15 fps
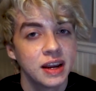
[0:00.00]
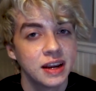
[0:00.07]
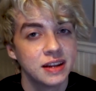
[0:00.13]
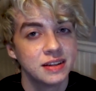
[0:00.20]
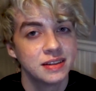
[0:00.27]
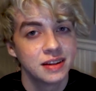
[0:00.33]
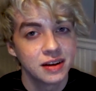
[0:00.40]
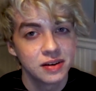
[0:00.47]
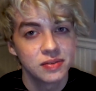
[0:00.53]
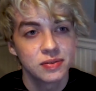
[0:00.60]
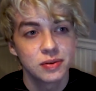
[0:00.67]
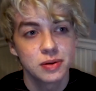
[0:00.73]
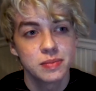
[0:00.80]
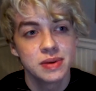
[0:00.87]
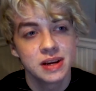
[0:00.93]
and
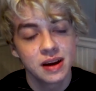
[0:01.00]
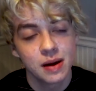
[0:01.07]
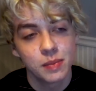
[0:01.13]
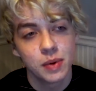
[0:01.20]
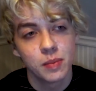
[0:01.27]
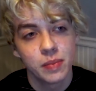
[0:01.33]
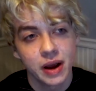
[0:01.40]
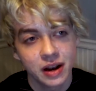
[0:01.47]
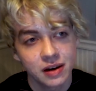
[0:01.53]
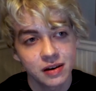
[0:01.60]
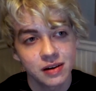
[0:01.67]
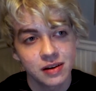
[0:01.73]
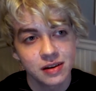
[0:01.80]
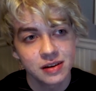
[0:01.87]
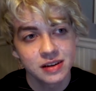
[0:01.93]
therefore become a
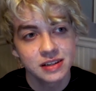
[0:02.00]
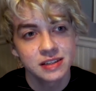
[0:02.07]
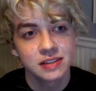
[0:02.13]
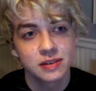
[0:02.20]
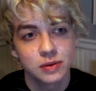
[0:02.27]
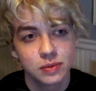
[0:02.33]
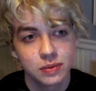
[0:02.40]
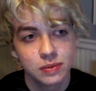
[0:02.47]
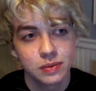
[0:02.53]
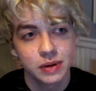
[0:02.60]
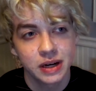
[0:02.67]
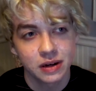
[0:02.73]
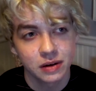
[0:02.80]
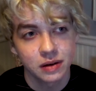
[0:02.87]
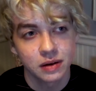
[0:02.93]
better artist
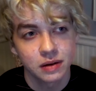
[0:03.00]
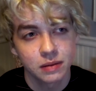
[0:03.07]
quicker.